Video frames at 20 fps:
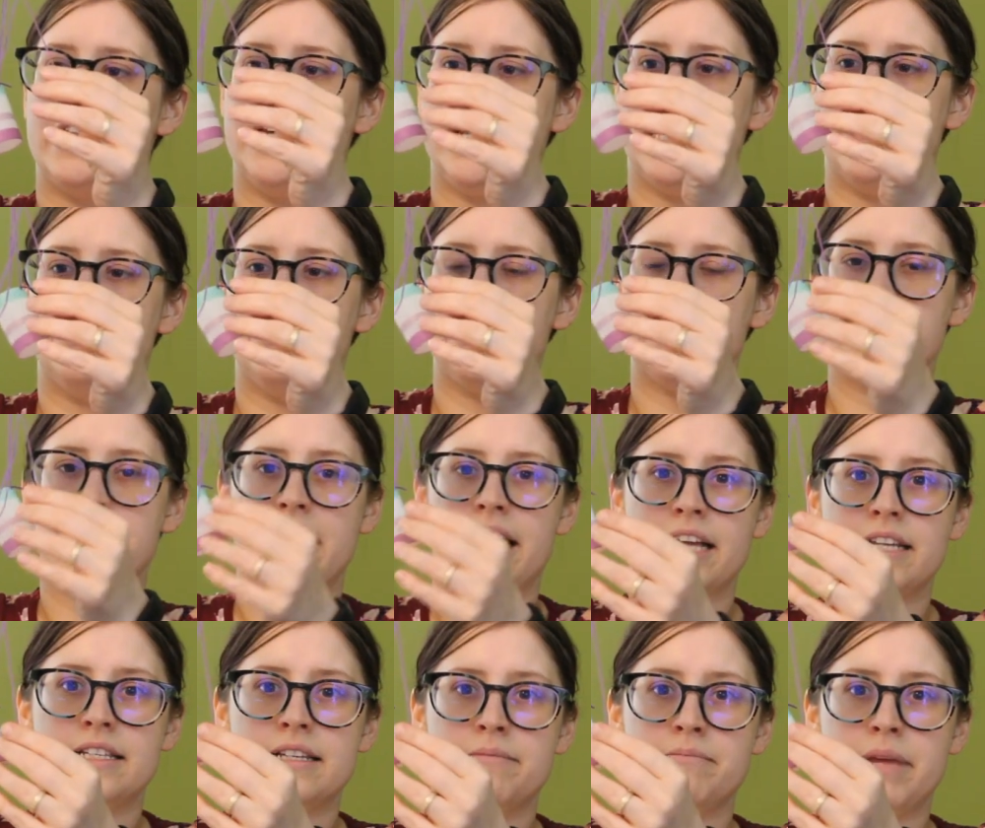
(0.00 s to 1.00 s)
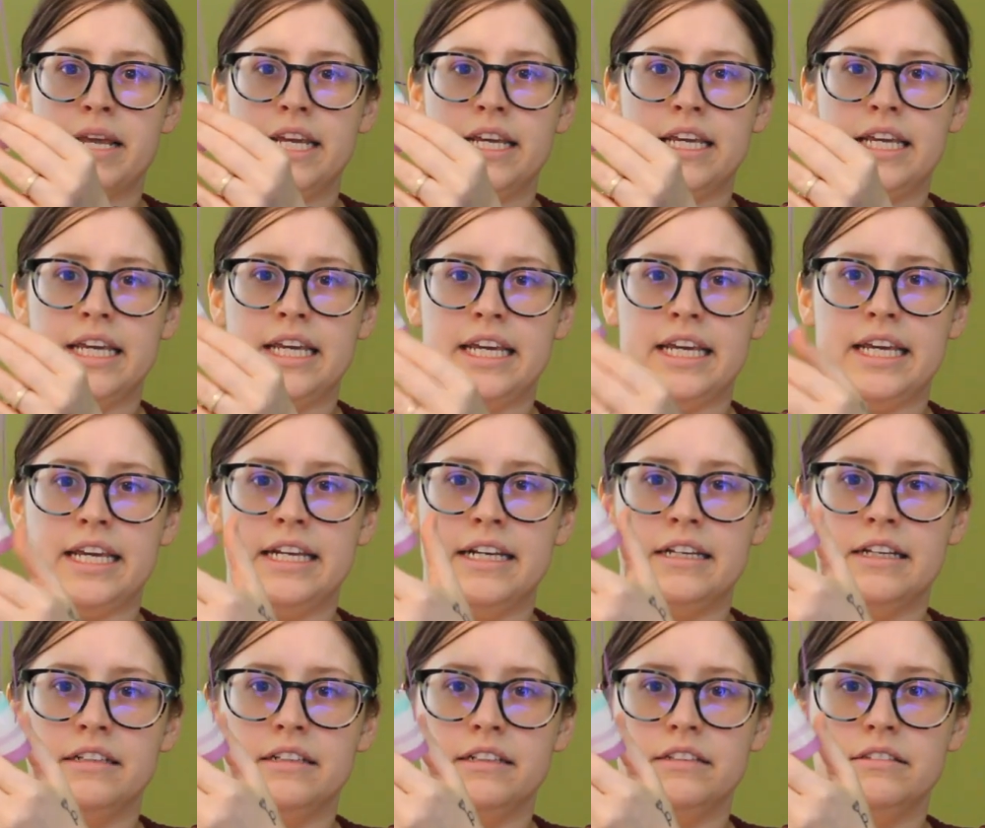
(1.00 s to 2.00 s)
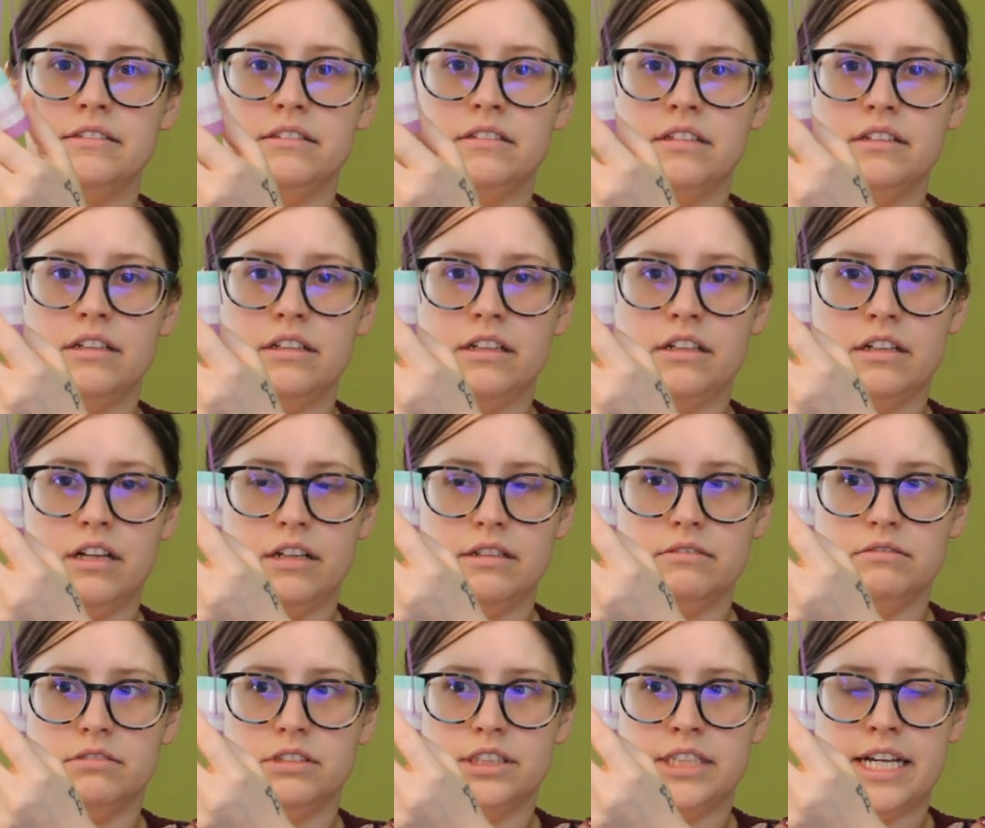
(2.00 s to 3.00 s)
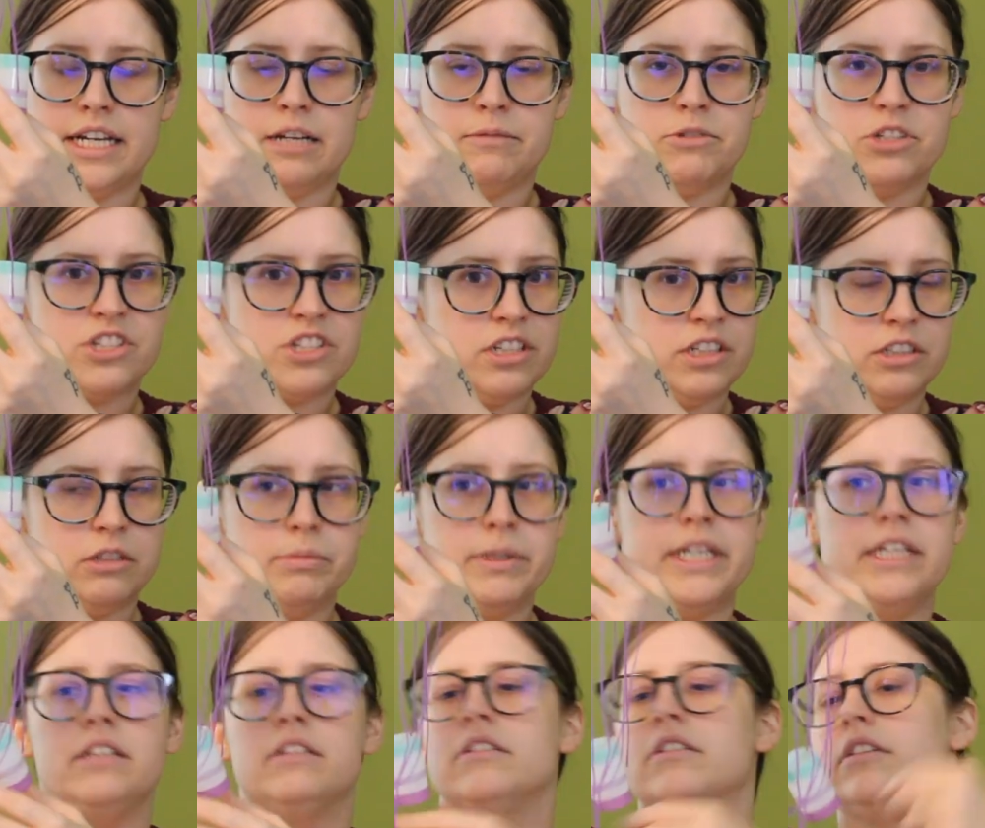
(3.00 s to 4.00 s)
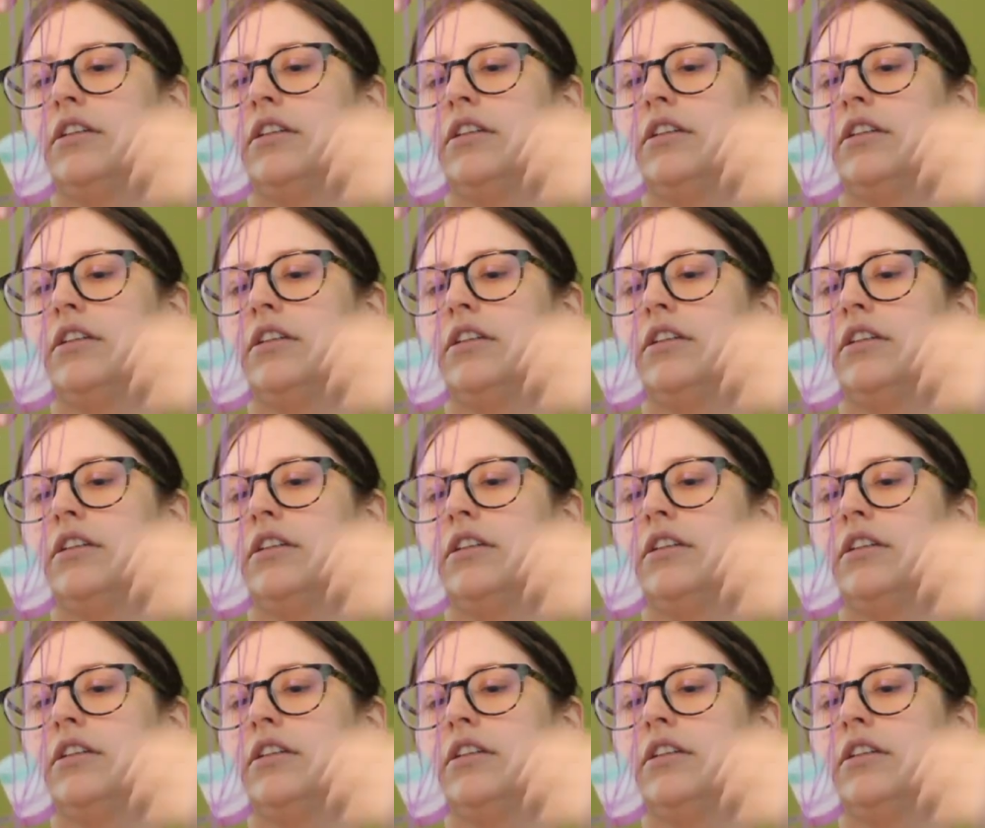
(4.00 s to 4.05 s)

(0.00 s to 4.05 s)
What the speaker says: the other side to make it stand up just a little bit.